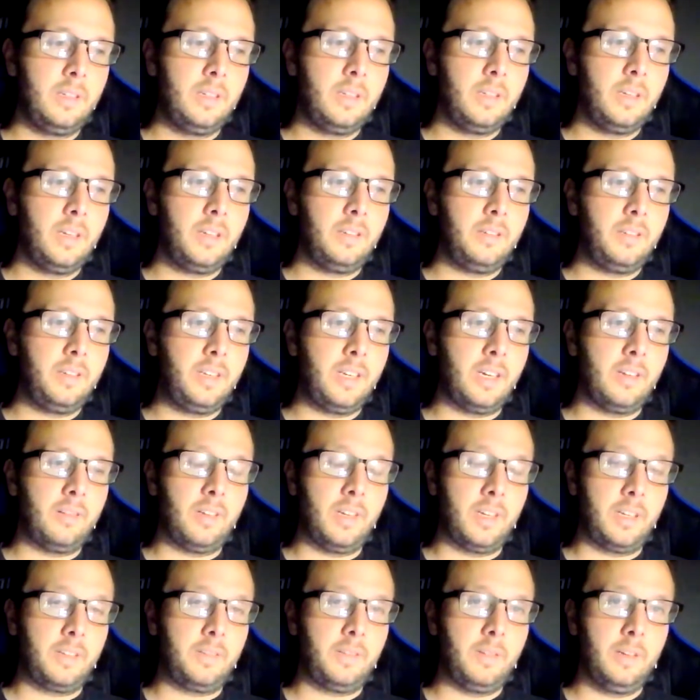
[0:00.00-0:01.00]
And yeah,
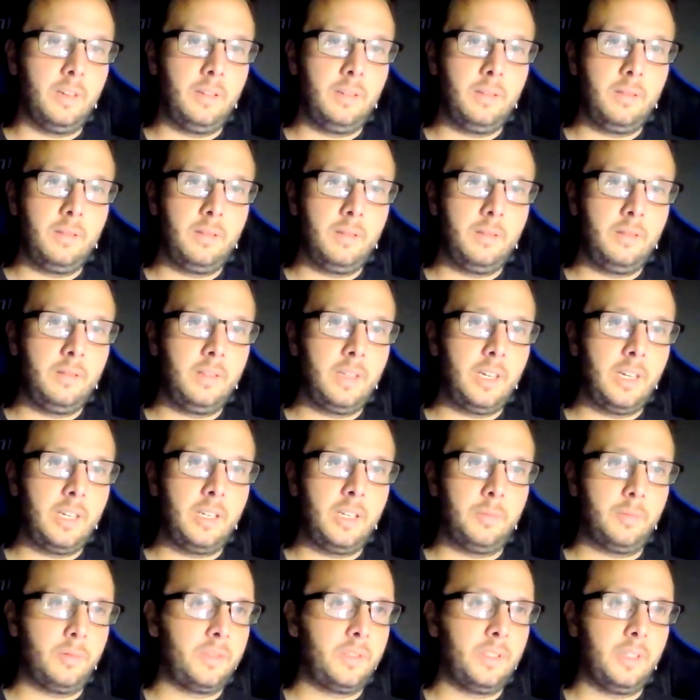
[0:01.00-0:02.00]
like
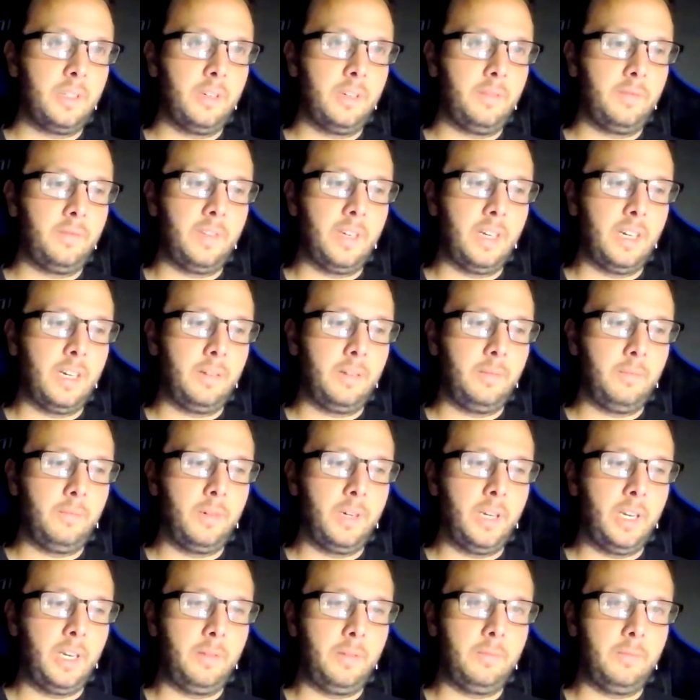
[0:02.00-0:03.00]
90% of that
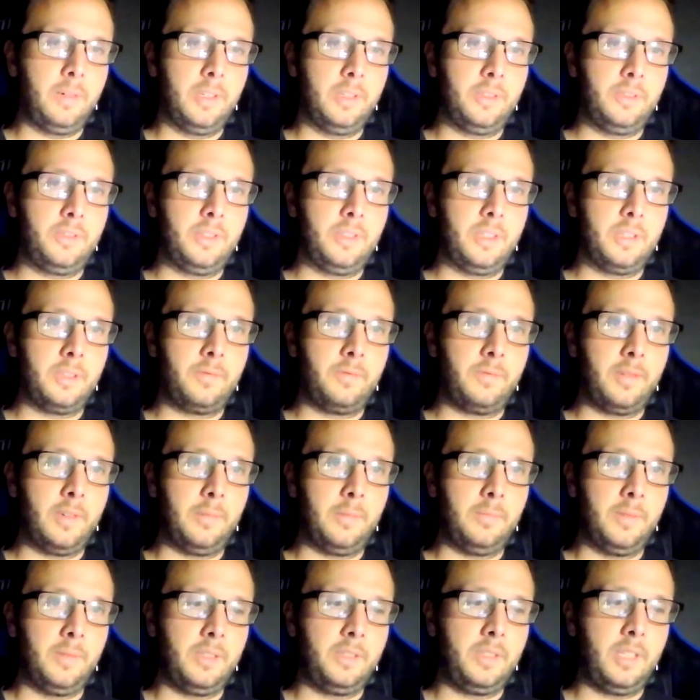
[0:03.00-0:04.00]
weight was just
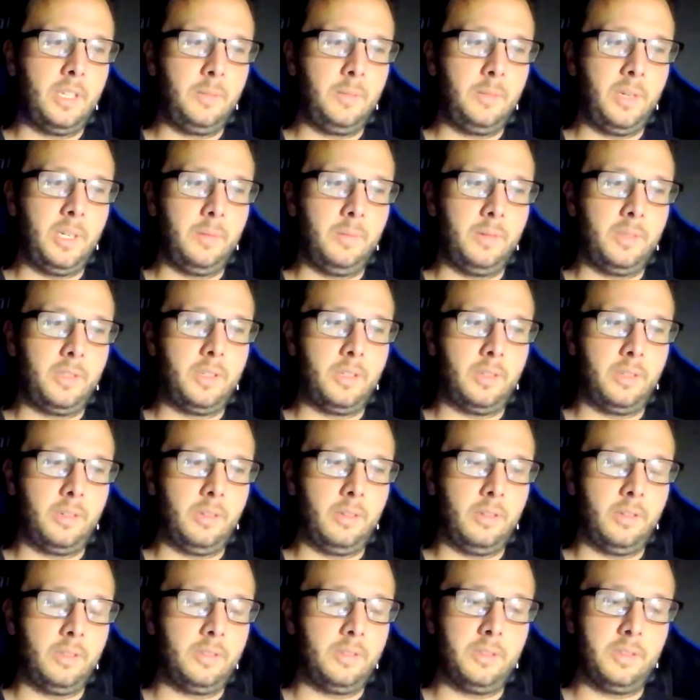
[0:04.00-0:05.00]
from the TPE
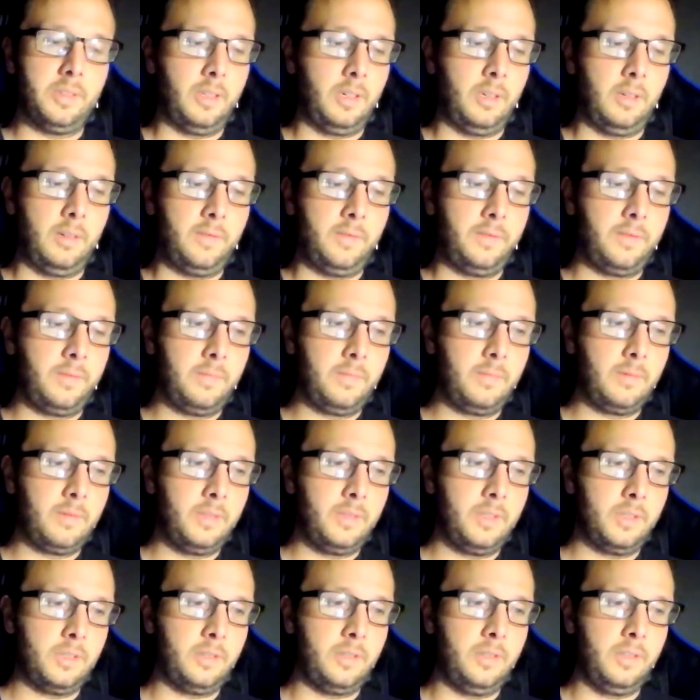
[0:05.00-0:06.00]
material itself.
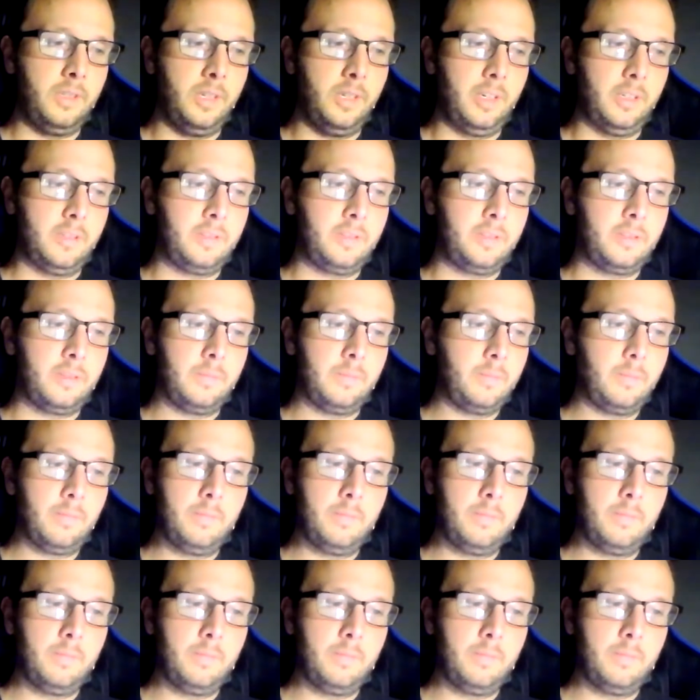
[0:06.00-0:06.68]
Just nuts.